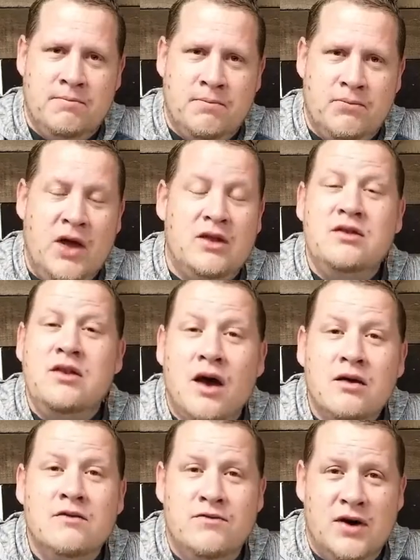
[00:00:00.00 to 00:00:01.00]
That
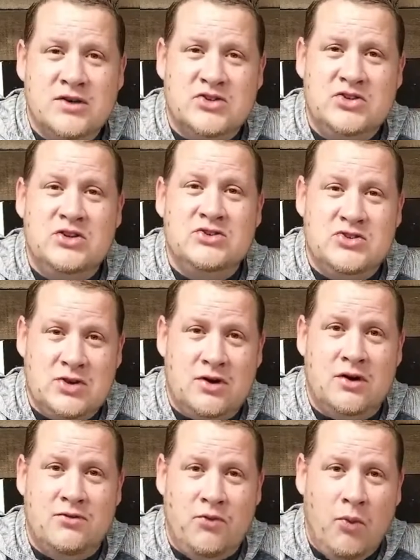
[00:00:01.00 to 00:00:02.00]
none of us
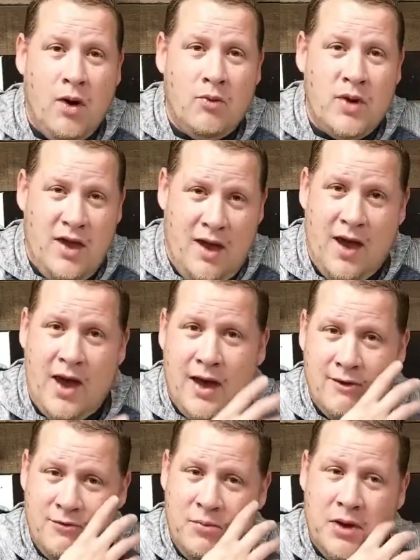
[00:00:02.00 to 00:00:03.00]
deserve what we
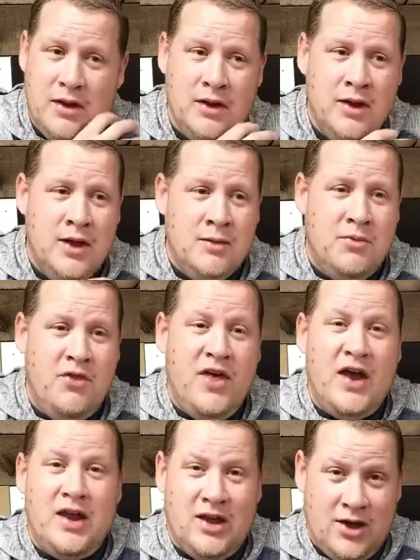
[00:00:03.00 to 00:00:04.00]
have, but
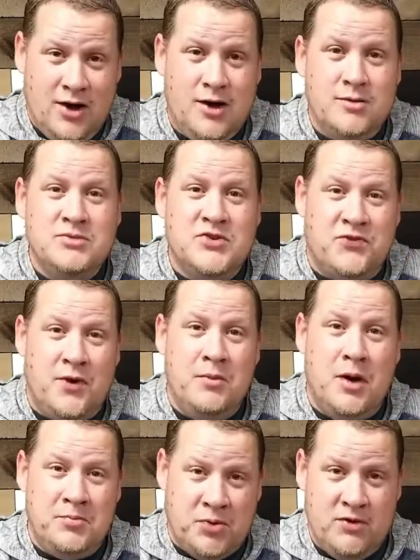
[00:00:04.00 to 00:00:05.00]
that it comes from
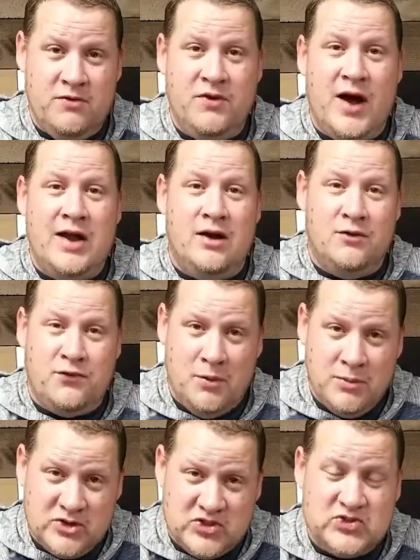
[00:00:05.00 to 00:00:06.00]
a provider,
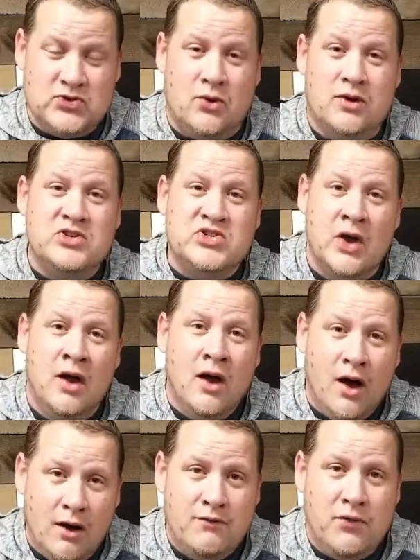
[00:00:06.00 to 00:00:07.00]
from a source
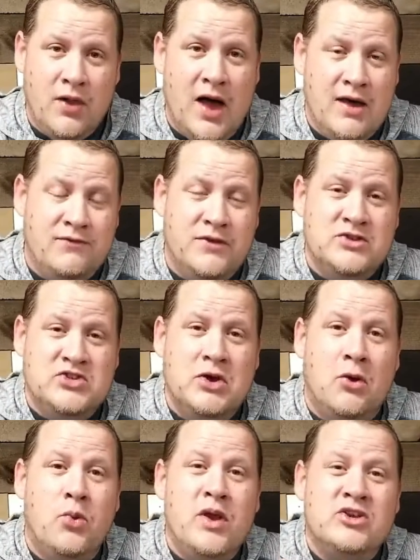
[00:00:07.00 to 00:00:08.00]
of life. And so
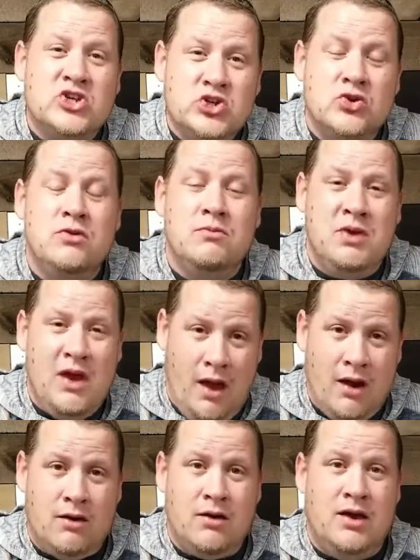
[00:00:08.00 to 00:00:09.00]
we shouldn't be
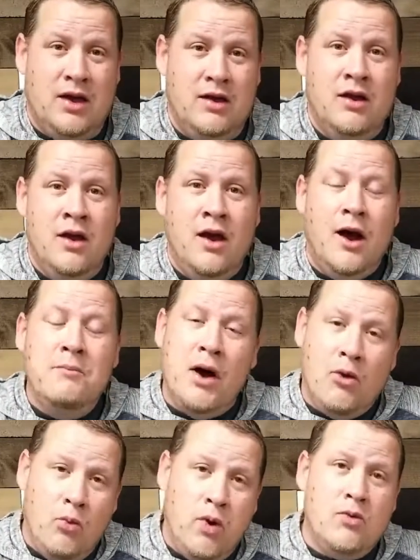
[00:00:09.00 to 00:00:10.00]
arrogant
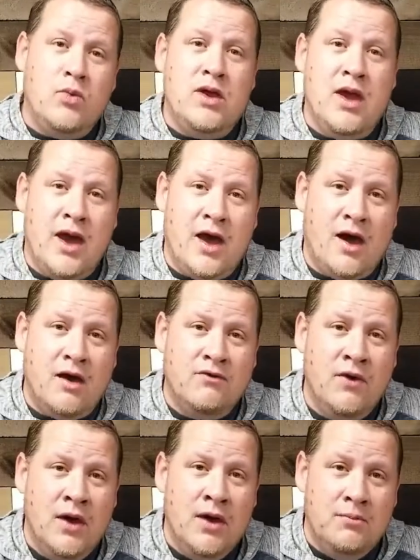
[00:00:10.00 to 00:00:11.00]
about what we have
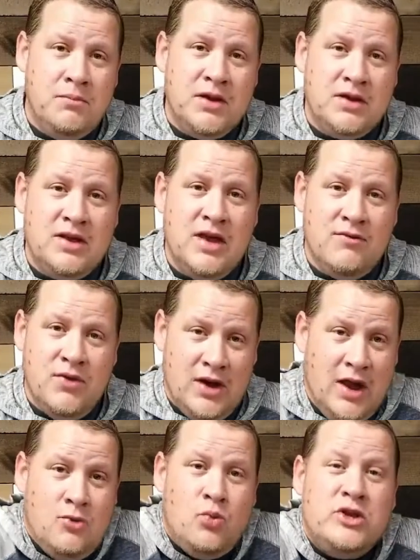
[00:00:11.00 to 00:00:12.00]
been given,
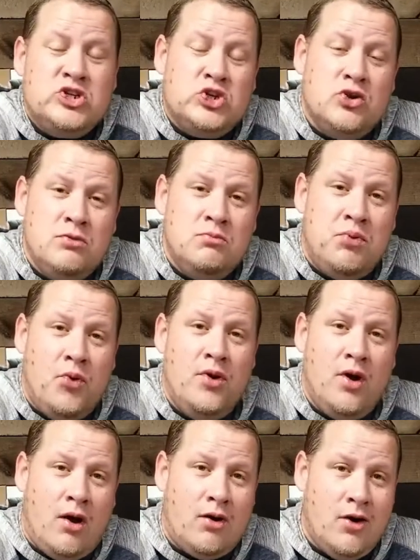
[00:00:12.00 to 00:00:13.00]
and we shouldn't
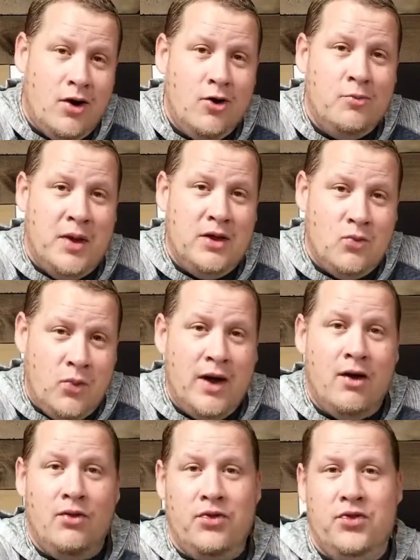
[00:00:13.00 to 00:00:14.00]
put our hope in
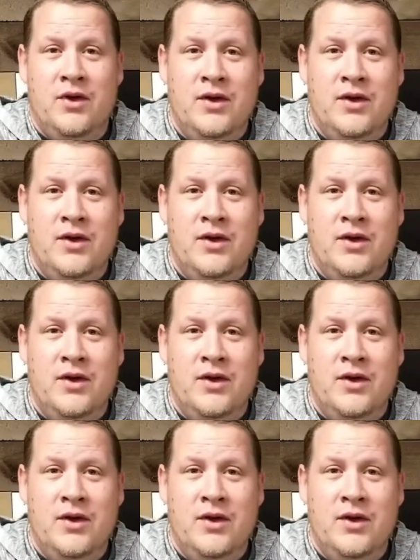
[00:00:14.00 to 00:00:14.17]
wealth.